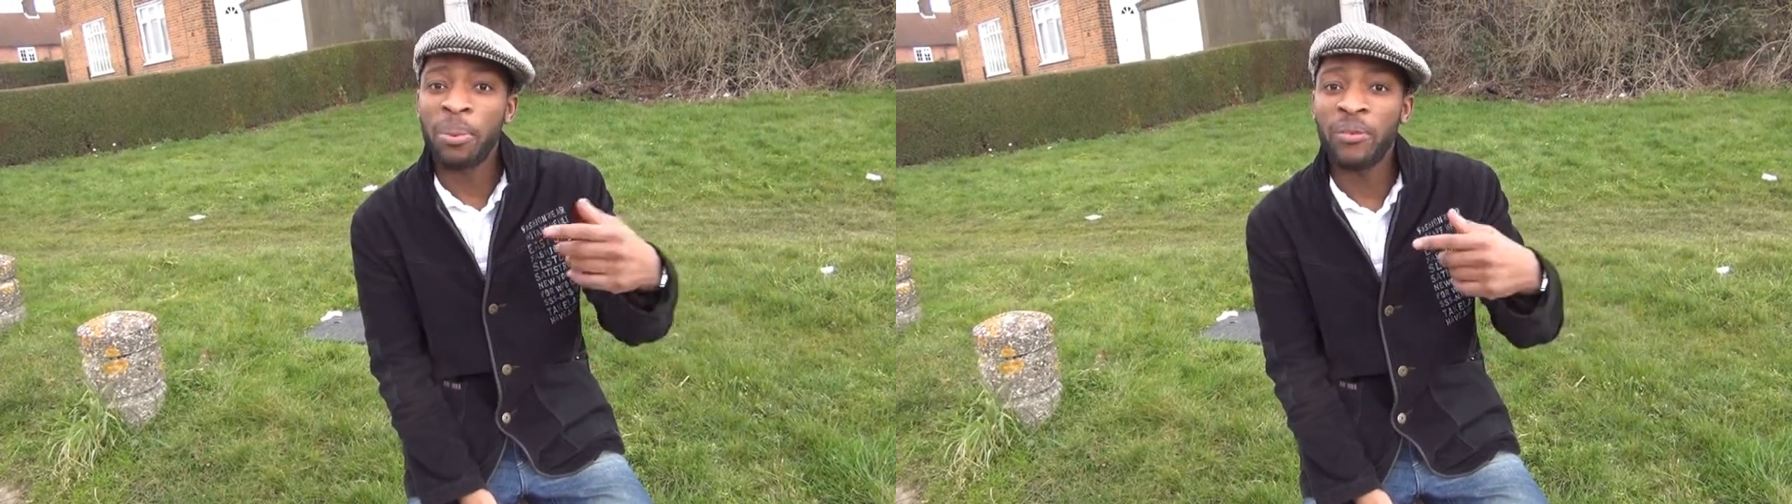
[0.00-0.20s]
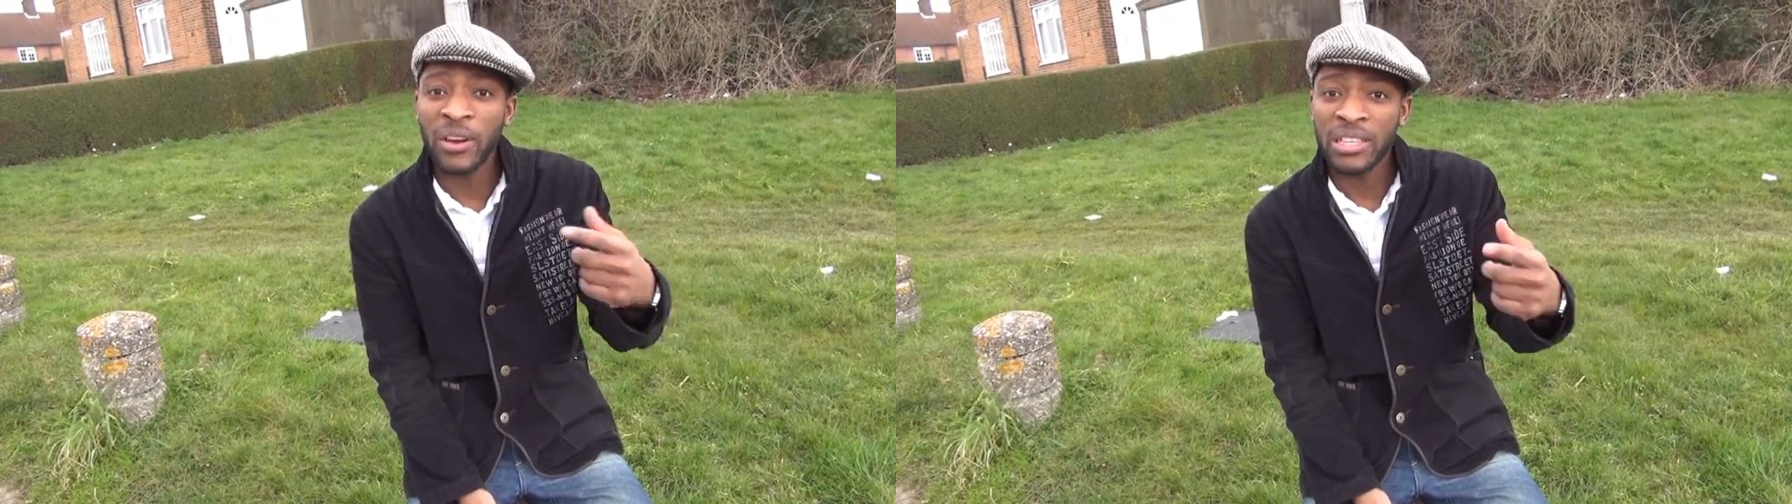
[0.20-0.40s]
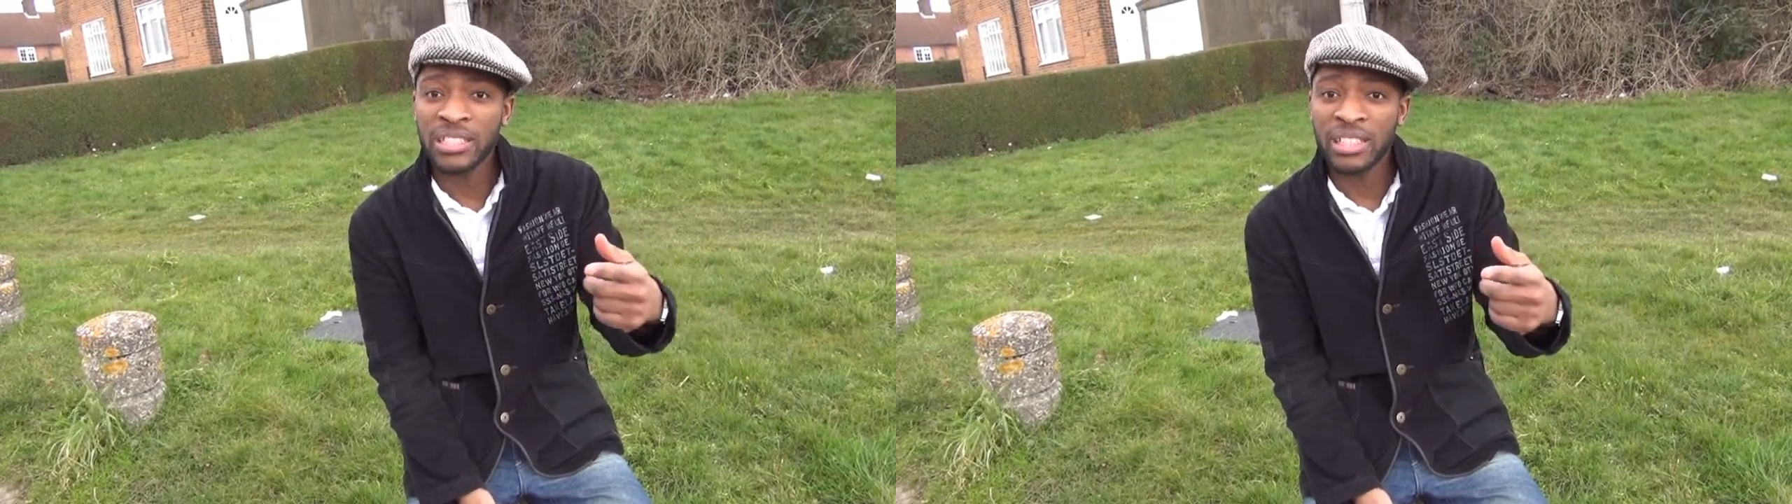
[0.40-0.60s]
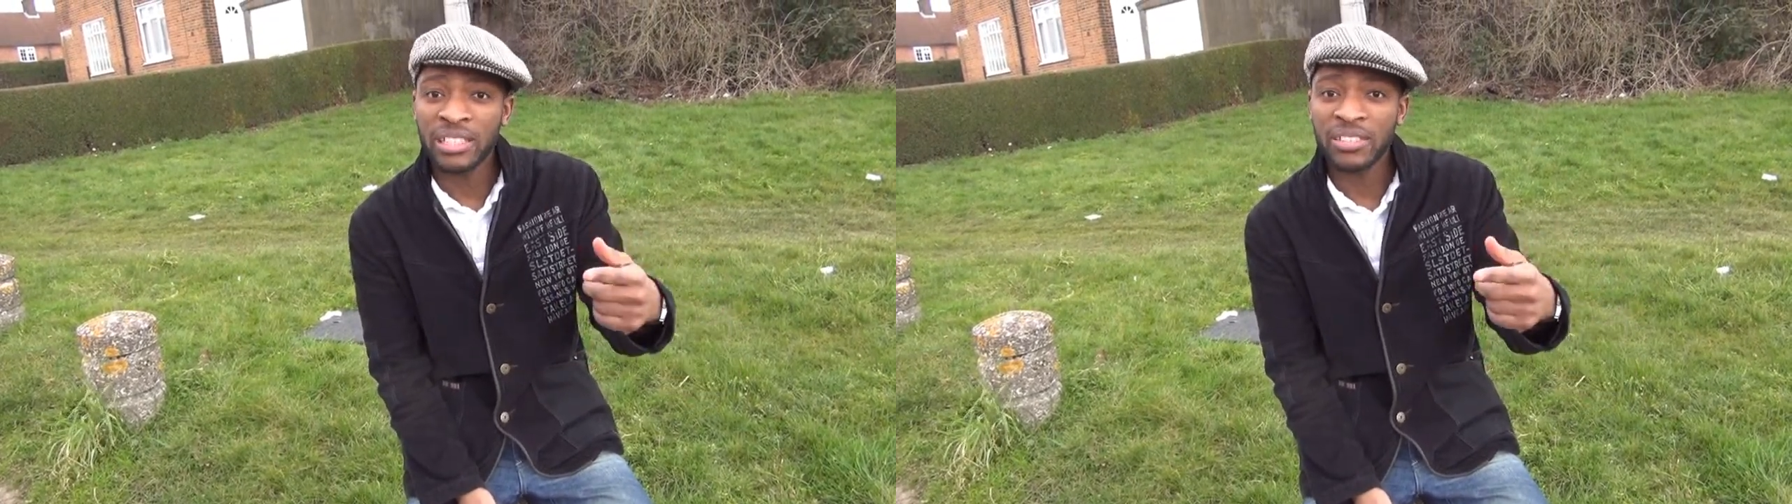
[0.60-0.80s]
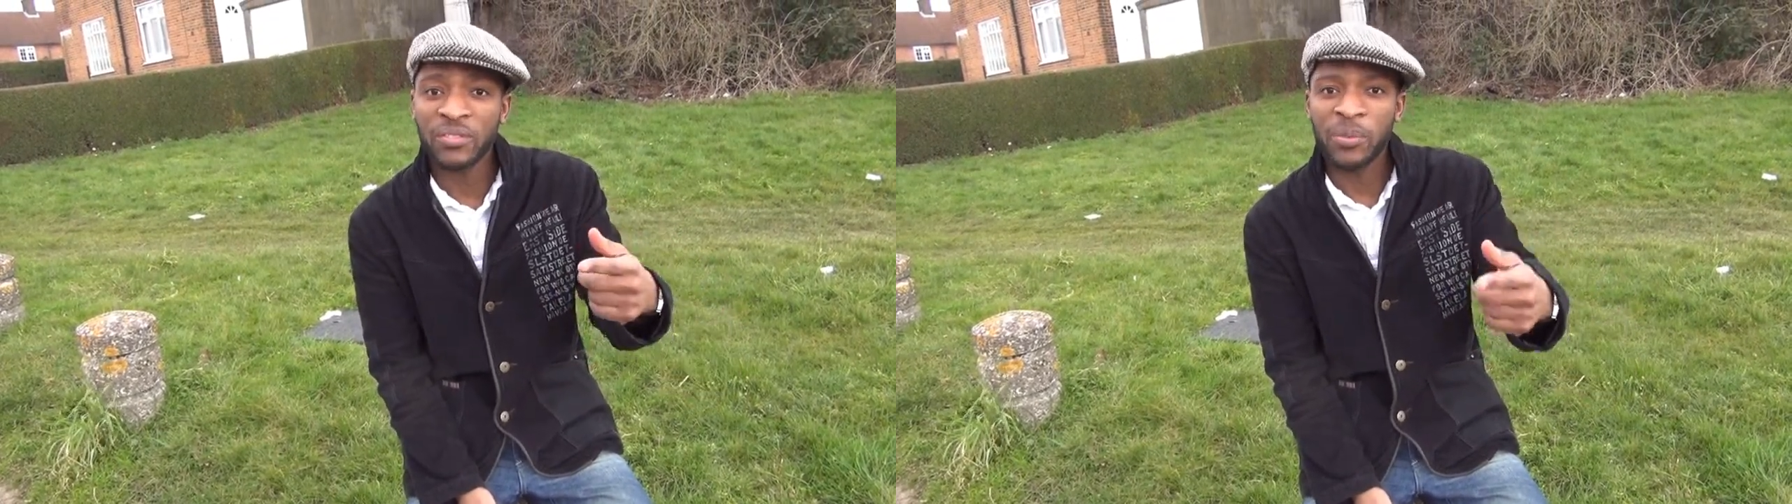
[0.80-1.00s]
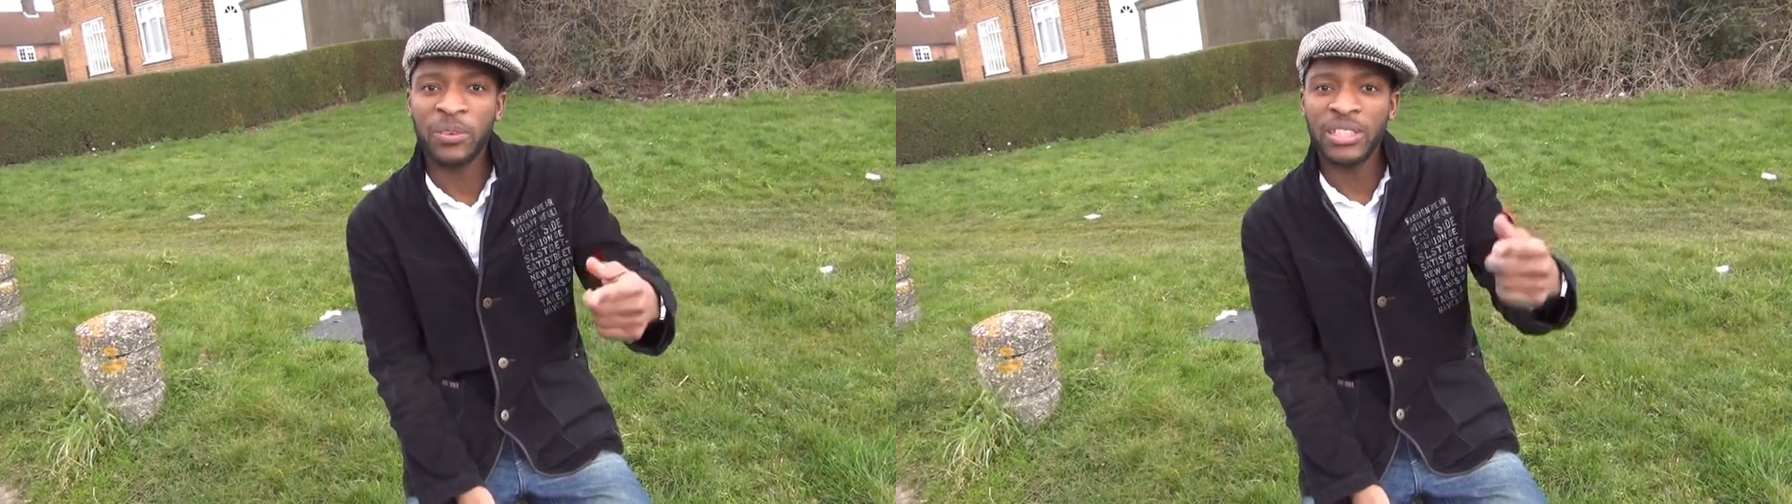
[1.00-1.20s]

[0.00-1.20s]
prevents us from